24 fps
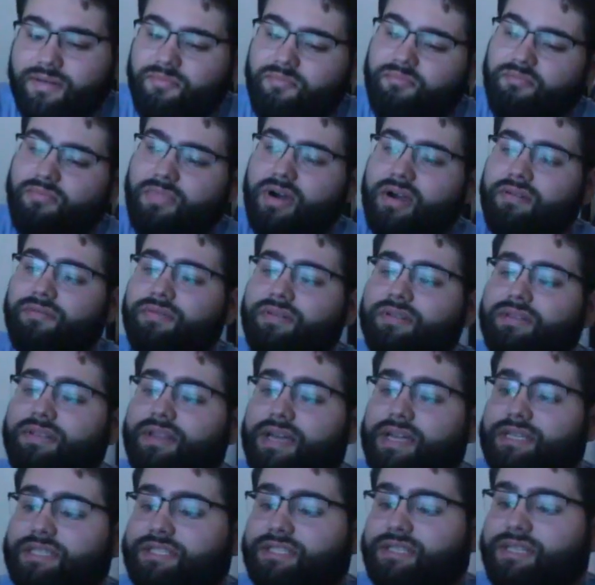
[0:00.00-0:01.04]
Marvel
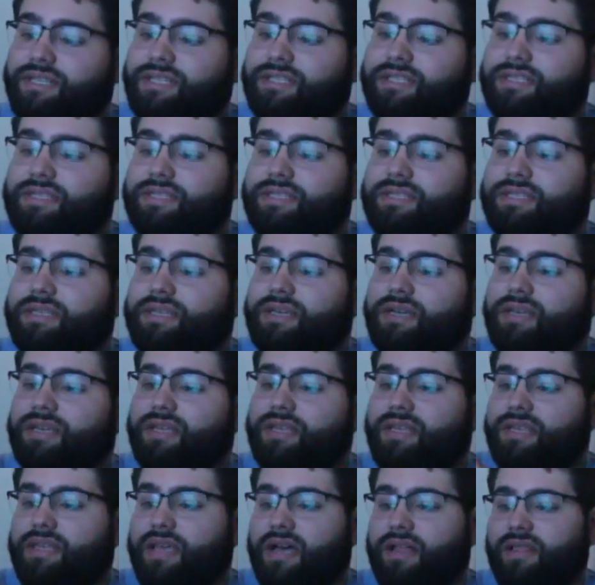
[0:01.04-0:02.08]
Legends
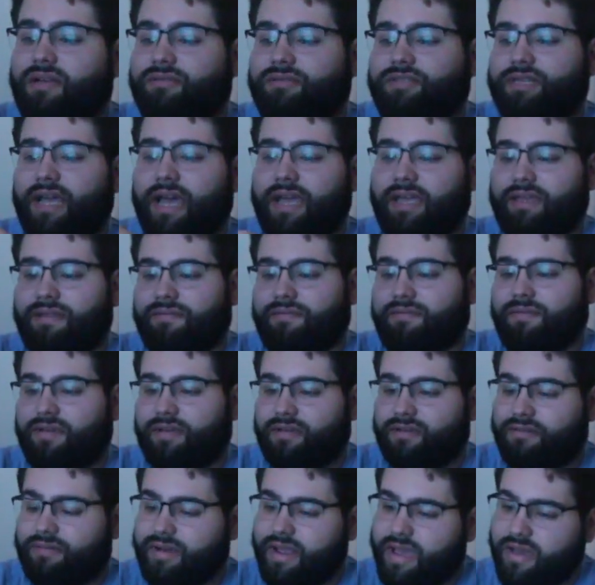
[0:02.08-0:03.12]
Yellow Jacket
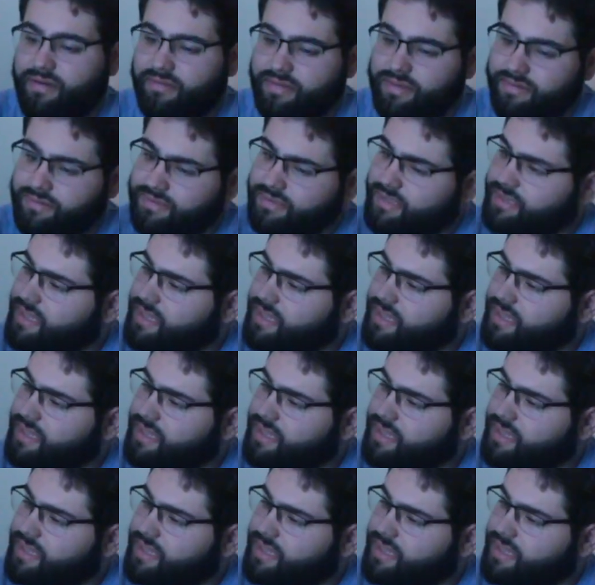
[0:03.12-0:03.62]
figure. Now, here's the